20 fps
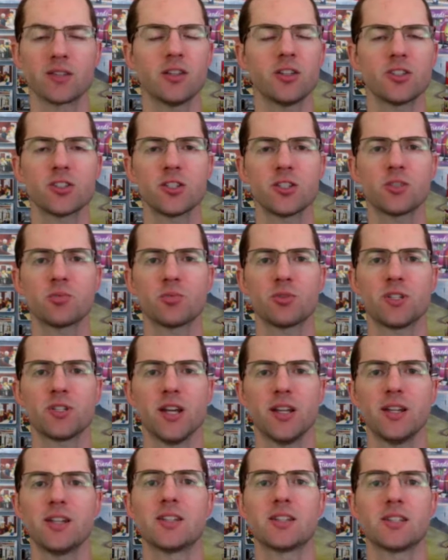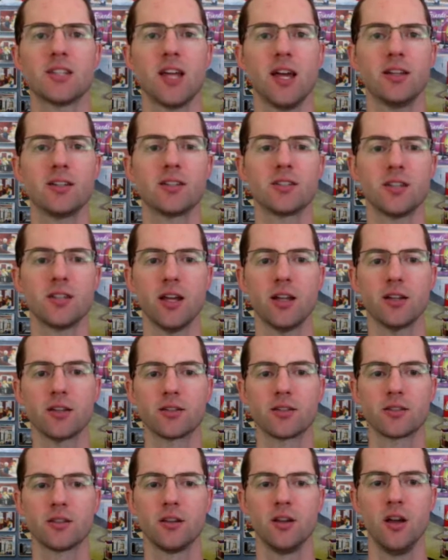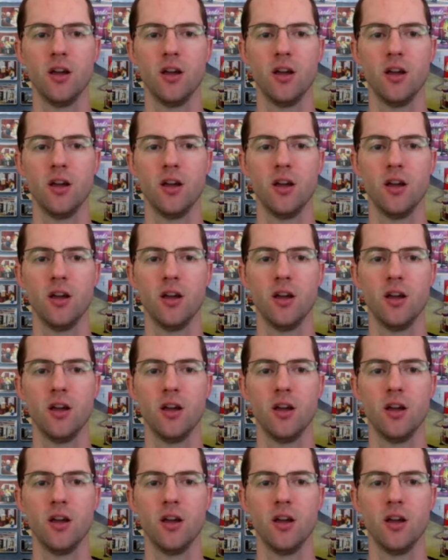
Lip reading: Let's just pretend it's 10 cents.